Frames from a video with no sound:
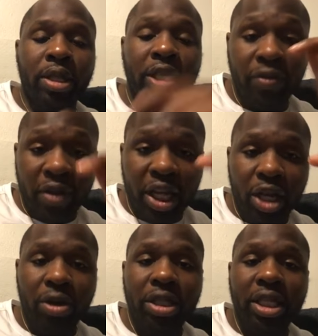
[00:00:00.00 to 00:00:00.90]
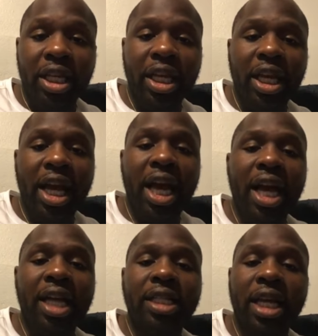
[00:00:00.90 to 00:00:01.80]
This video is to get
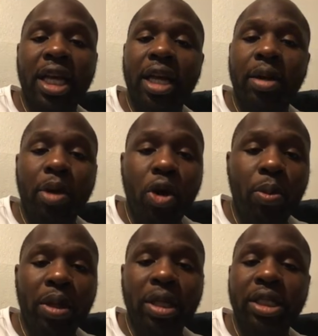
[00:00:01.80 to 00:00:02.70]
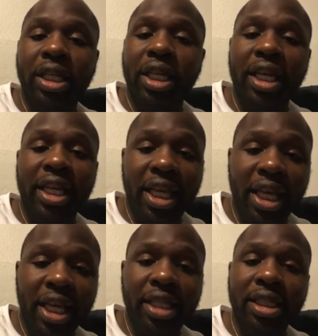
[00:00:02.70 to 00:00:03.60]
guys, and I'm hoping to get
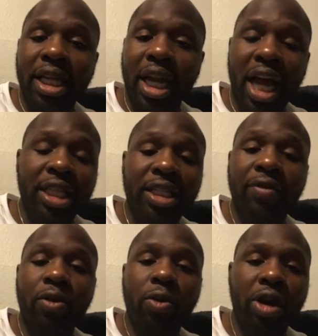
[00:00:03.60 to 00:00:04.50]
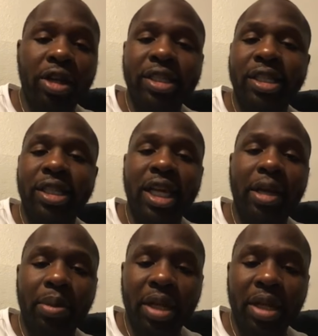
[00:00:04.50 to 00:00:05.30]
kids lots of awareness today.